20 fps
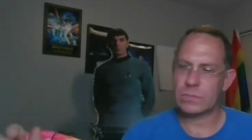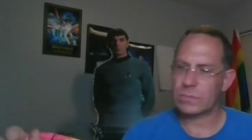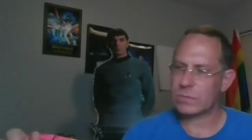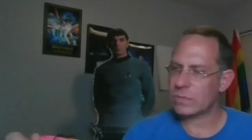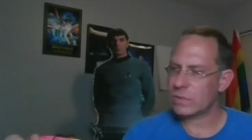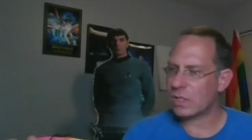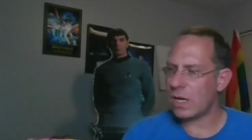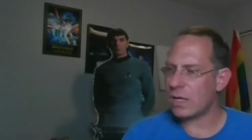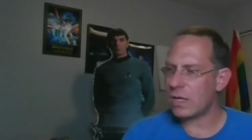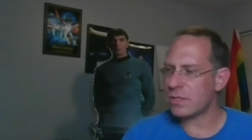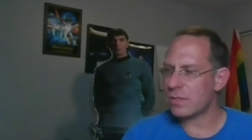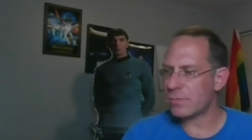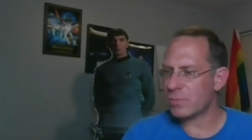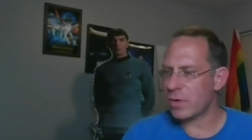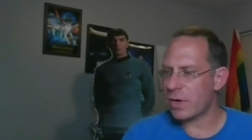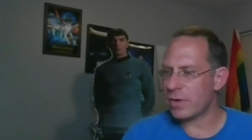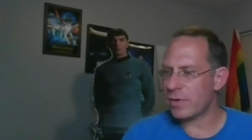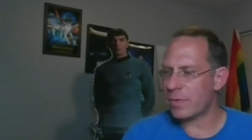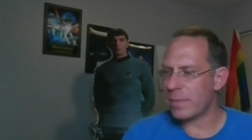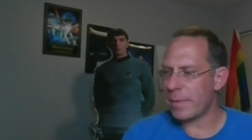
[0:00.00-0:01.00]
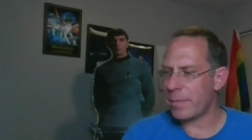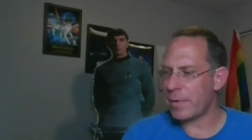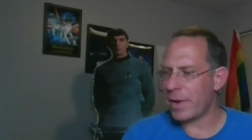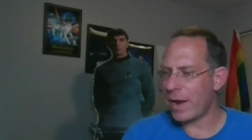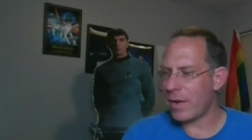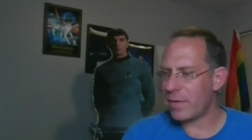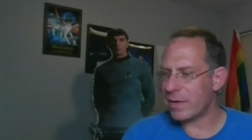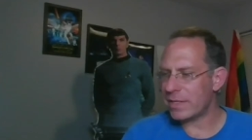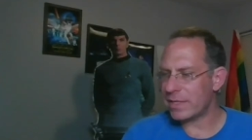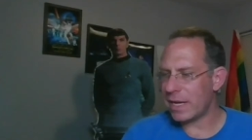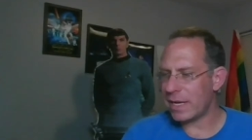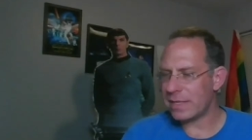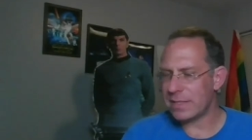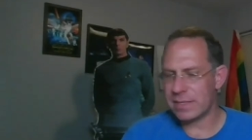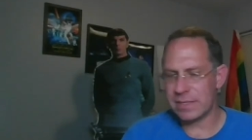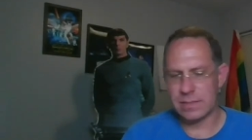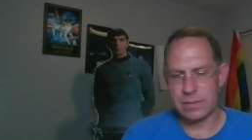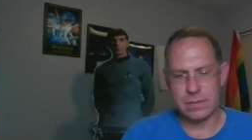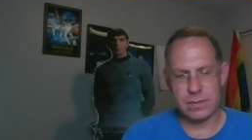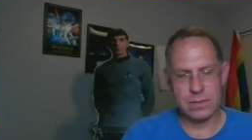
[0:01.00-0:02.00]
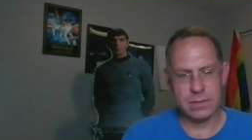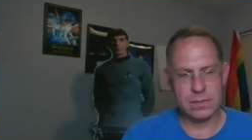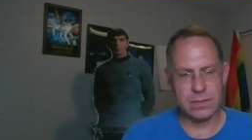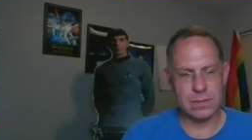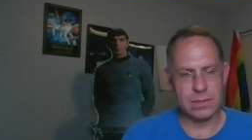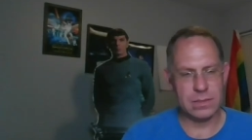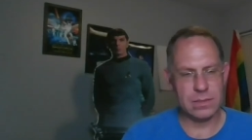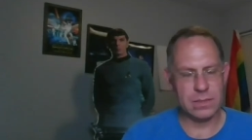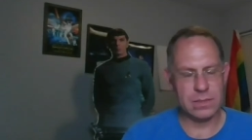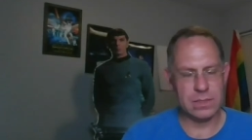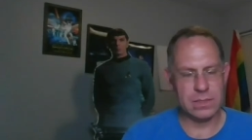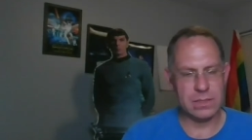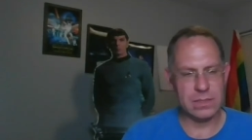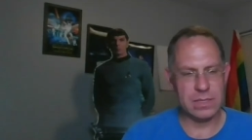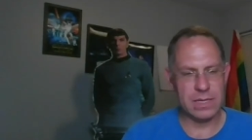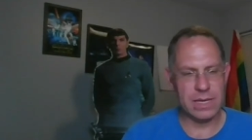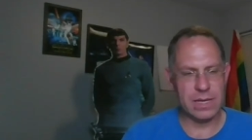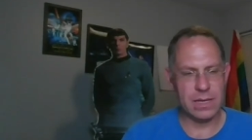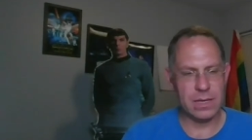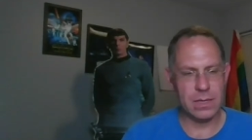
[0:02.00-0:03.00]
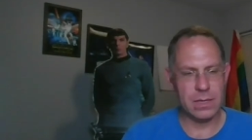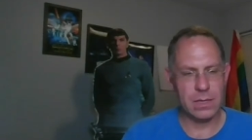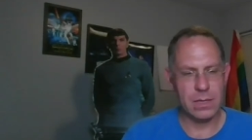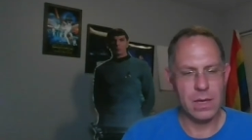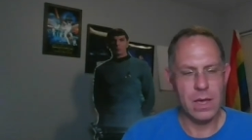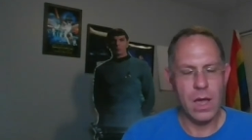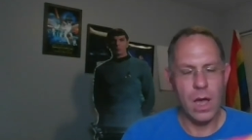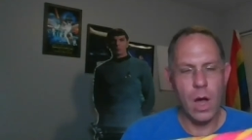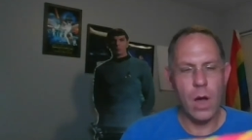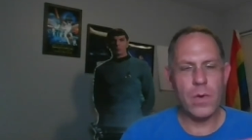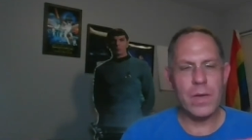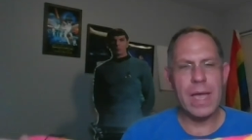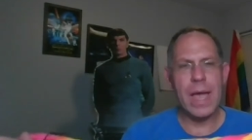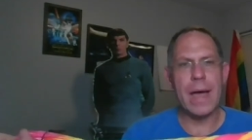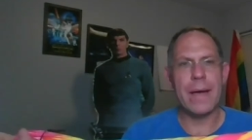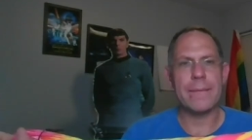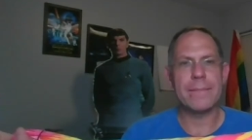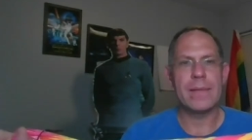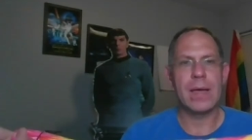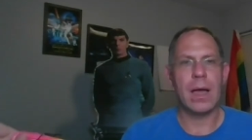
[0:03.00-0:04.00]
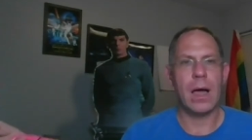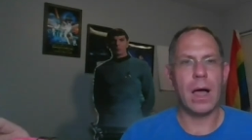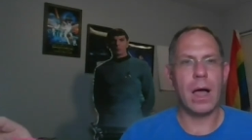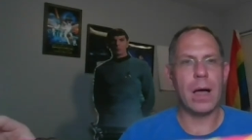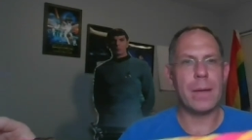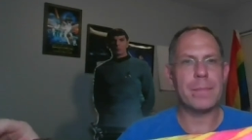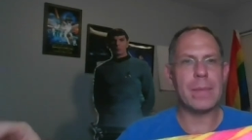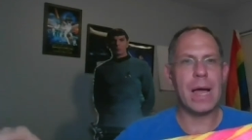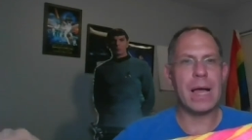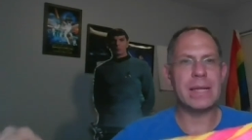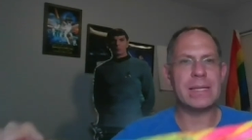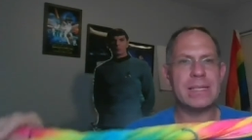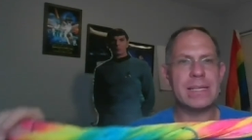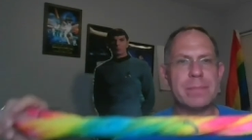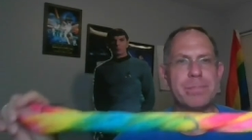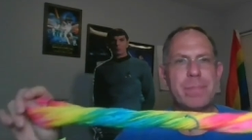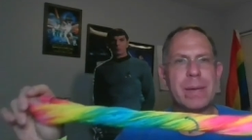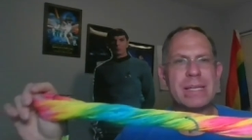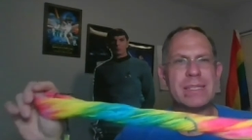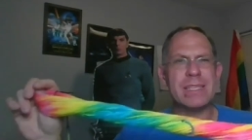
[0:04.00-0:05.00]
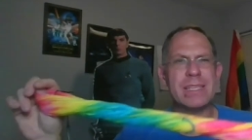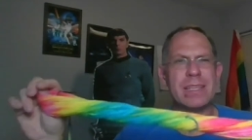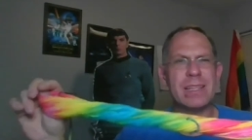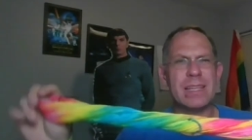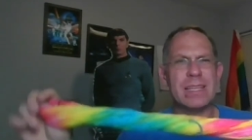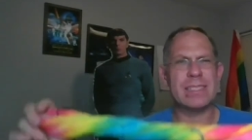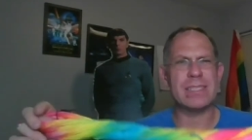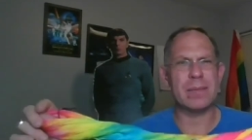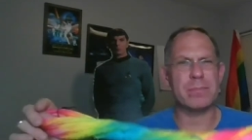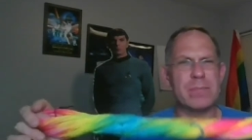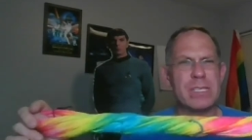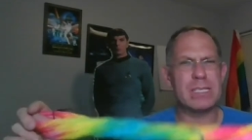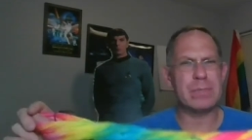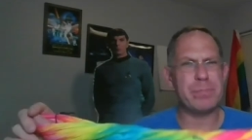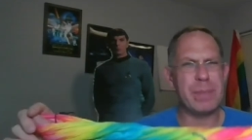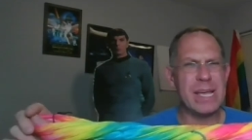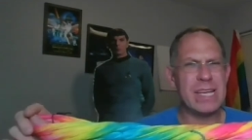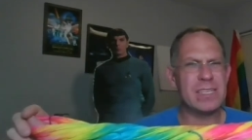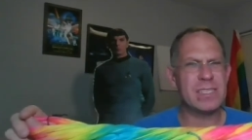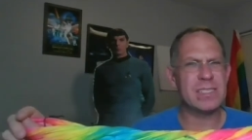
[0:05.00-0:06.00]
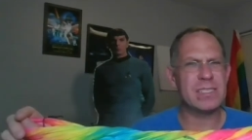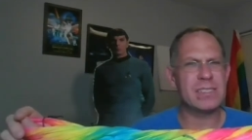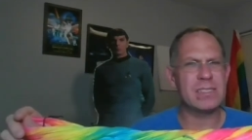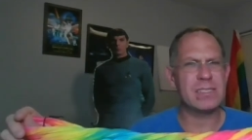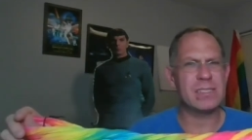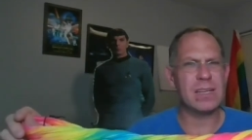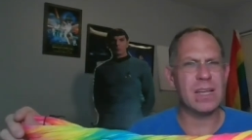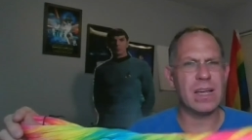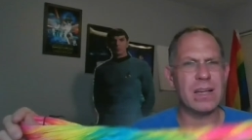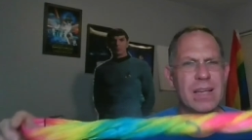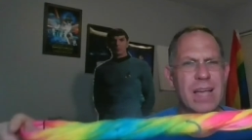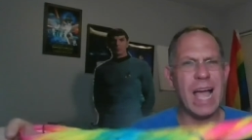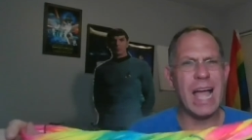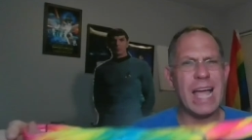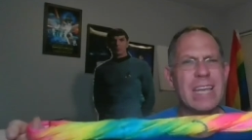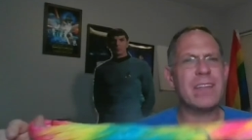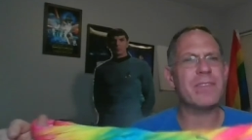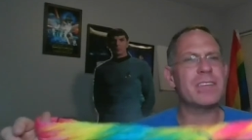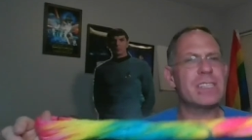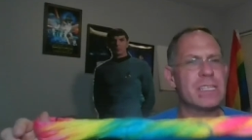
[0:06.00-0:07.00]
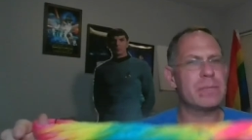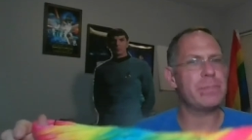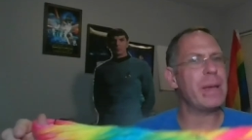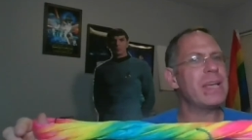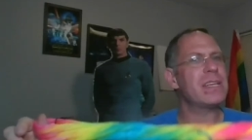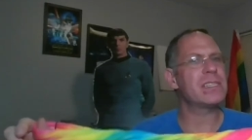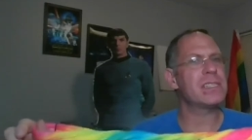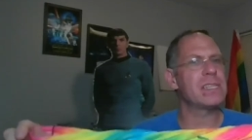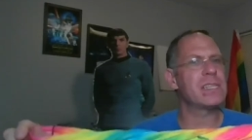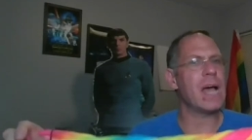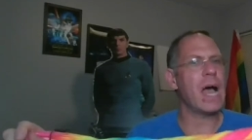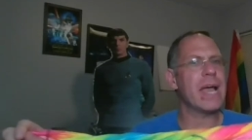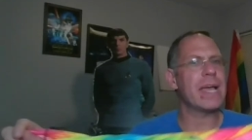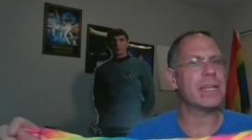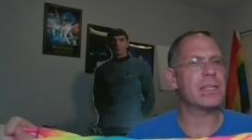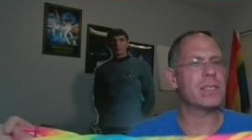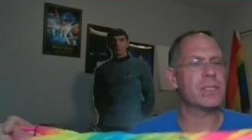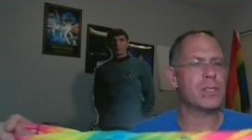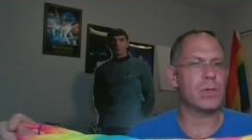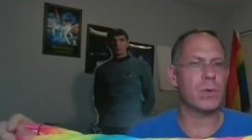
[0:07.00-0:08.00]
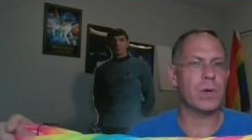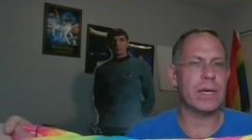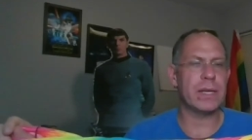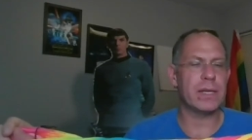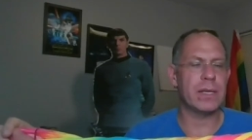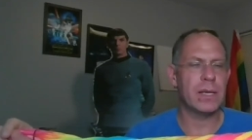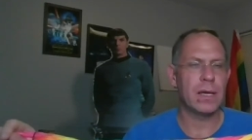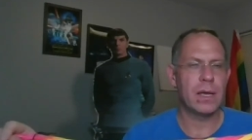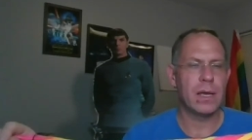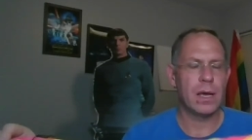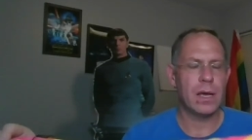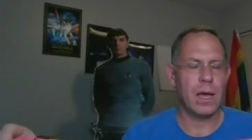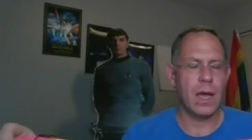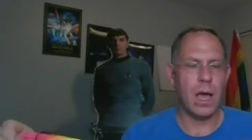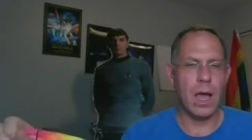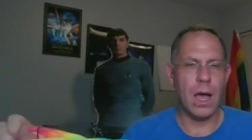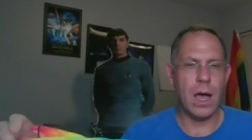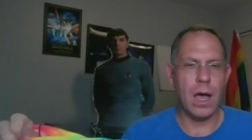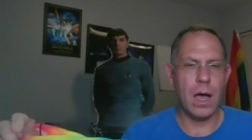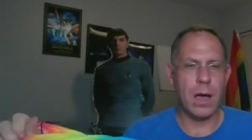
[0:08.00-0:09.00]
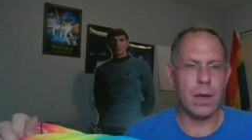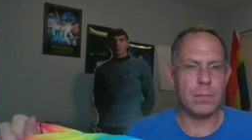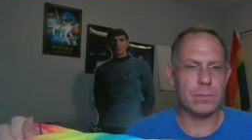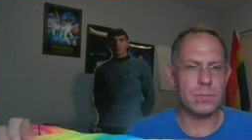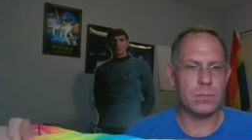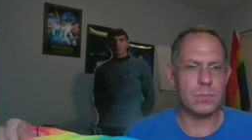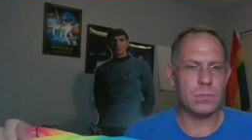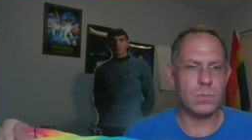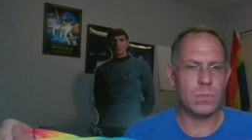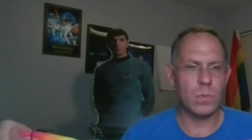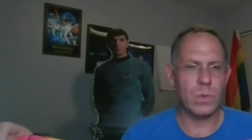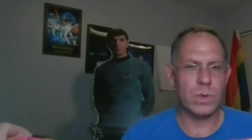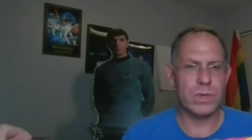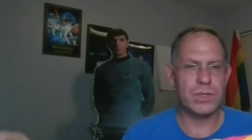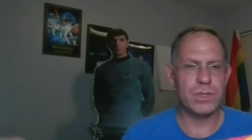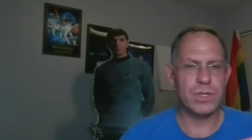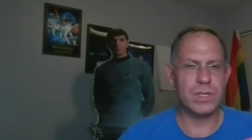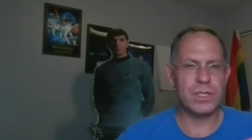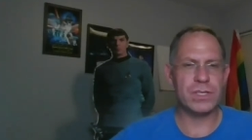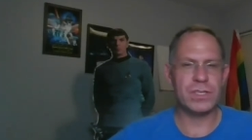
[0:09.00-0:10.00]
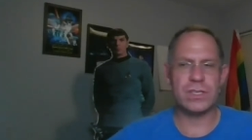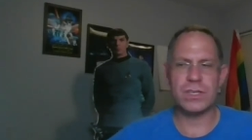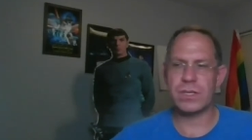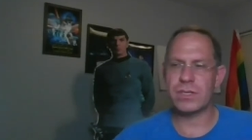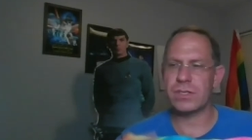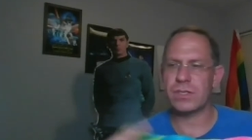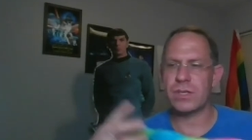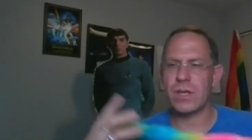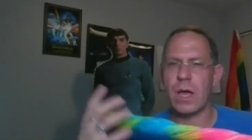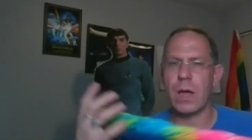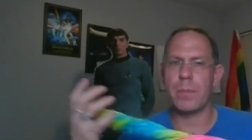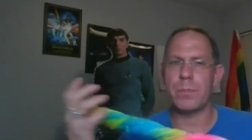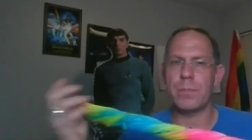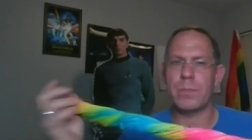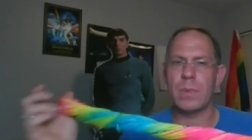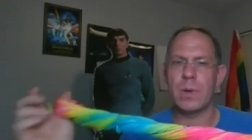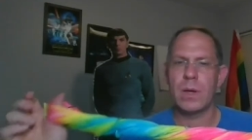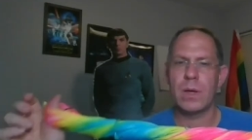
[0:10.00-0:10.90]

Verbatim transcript: trying to remember how I dyed this thing. Oh yeah, I did basically some space, kind of a space dye to it, with just some